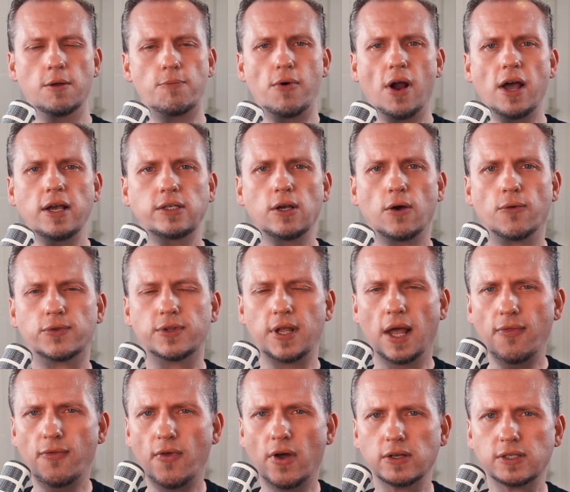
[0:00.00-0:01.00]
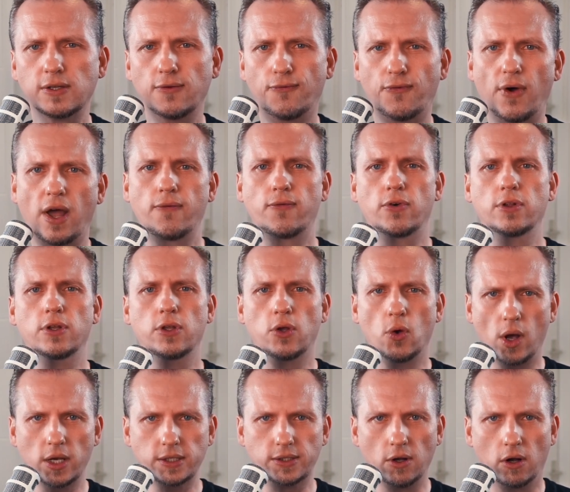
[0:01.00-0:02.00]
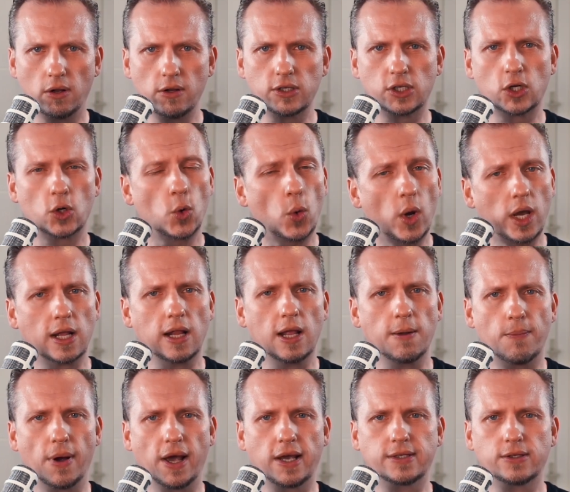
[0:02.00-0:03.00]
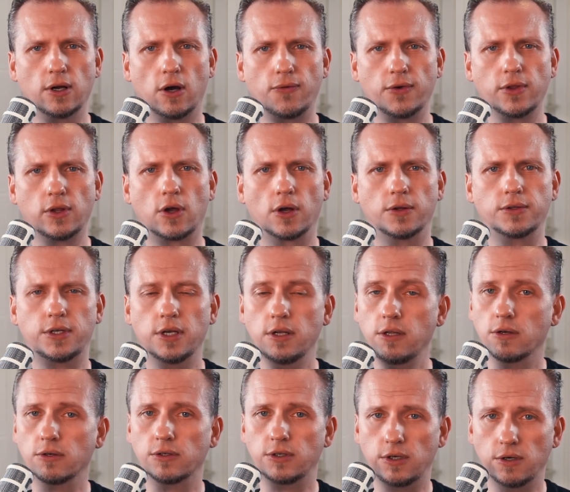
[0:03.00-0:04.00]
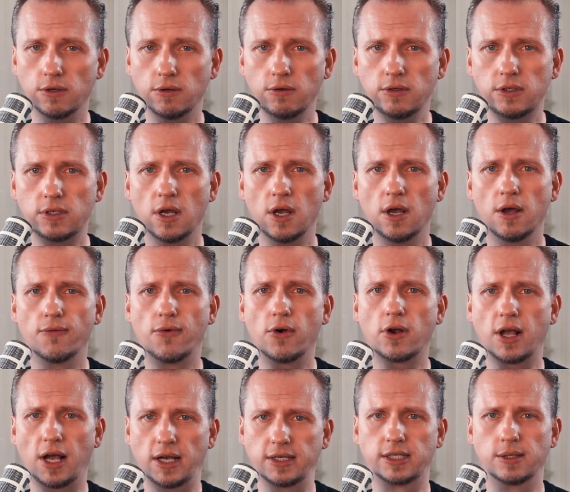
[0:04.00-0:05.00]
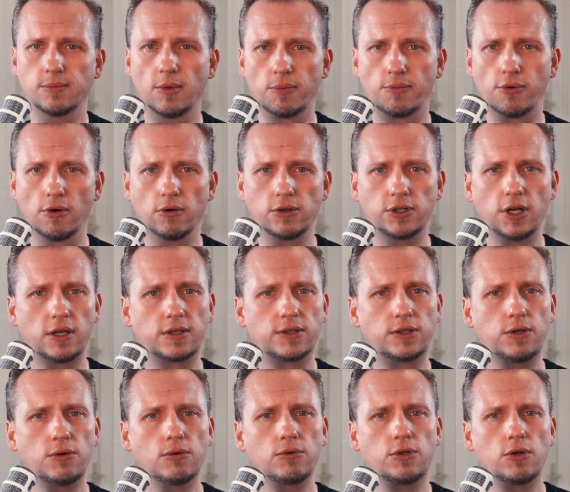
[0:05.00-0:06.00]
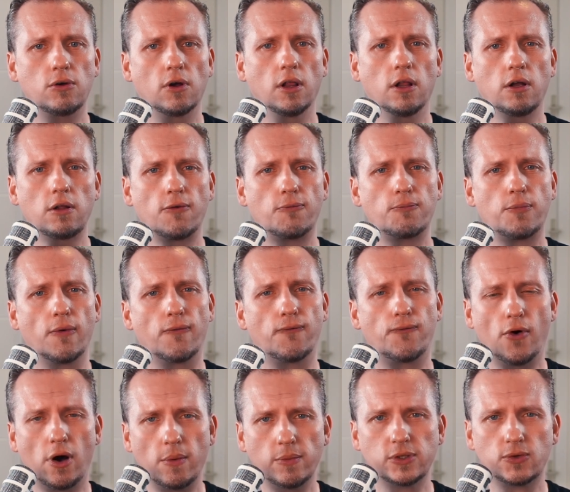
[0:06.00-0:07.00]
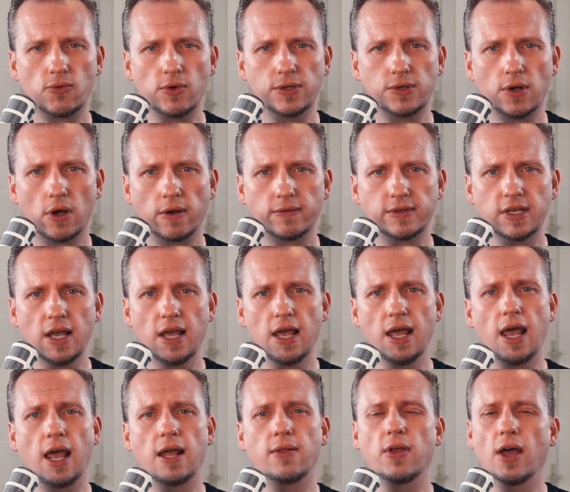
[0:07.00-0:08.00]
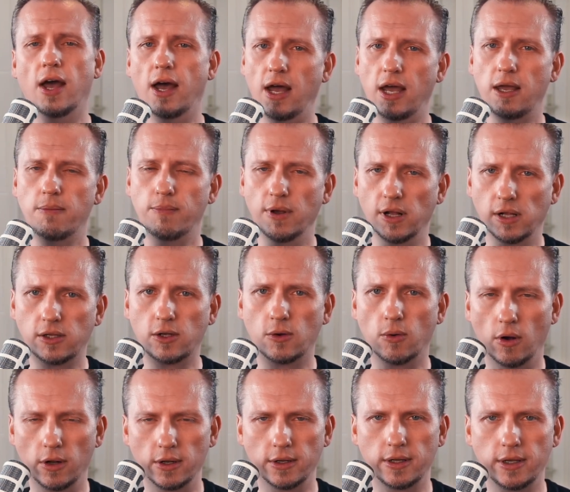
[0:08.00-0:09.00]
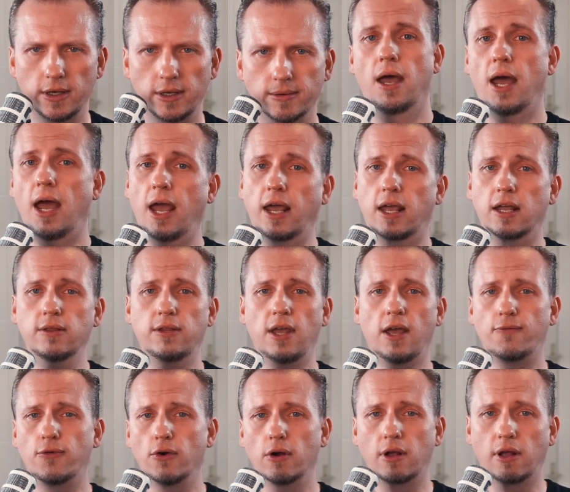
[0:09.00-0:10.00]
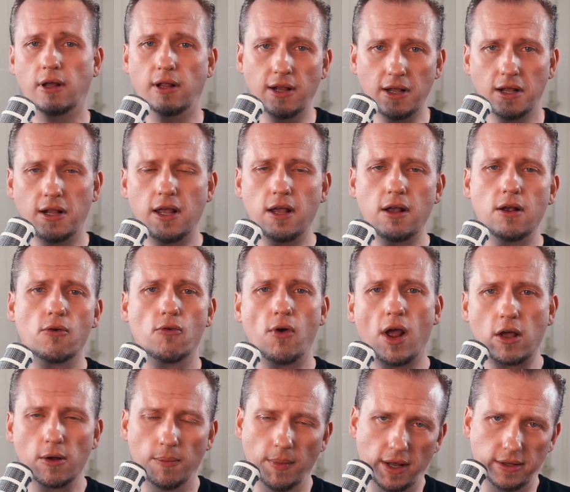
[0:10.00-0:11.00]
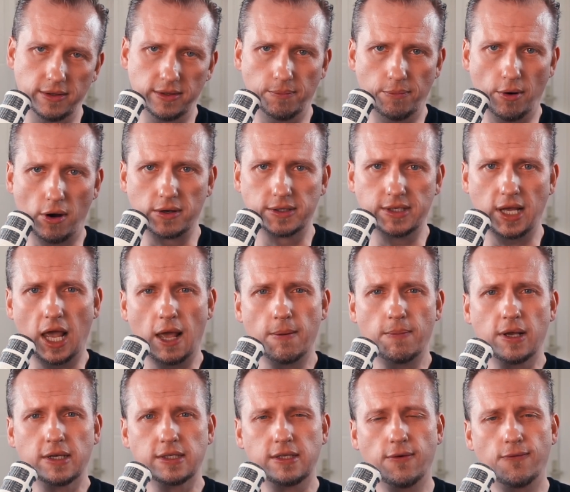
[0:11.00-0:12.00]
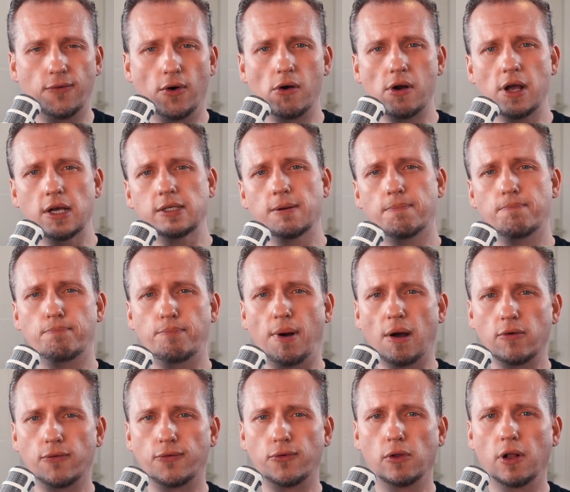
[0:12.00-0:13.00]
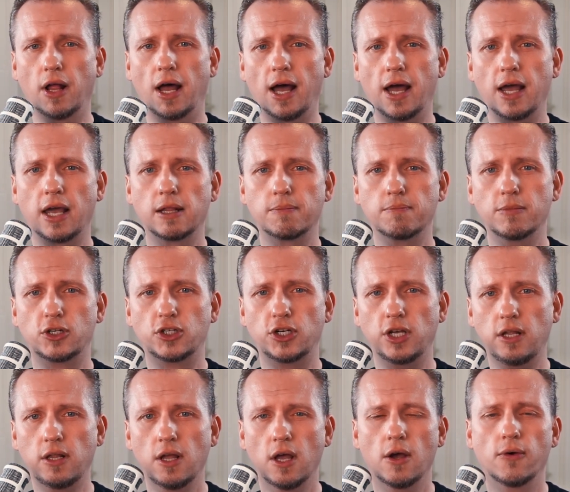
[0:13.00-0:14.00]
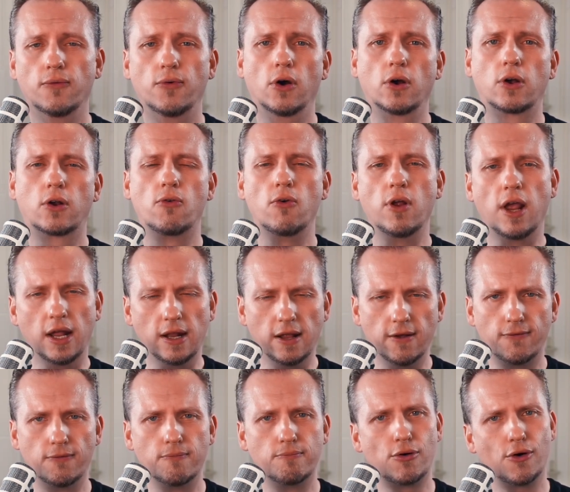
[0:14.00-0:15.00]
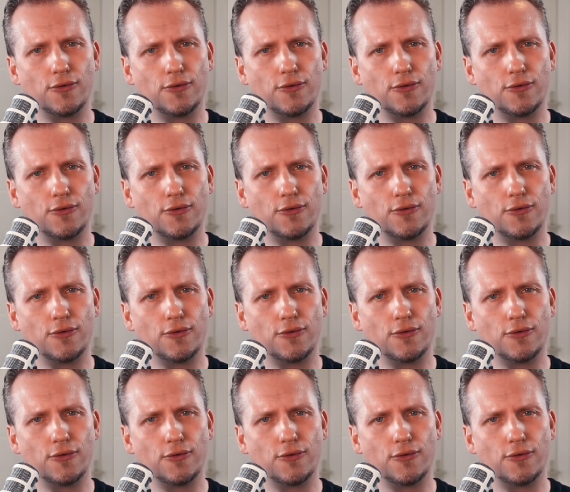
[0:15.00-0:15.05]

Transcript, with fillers: The price of 10,500 US dollars quickly pays off in continuous use for customer projects due to a lot of performance reserves and the high build quality. I can therefore clearly recommend the BOXX APEXX D4 as a powerful high-end machine for creative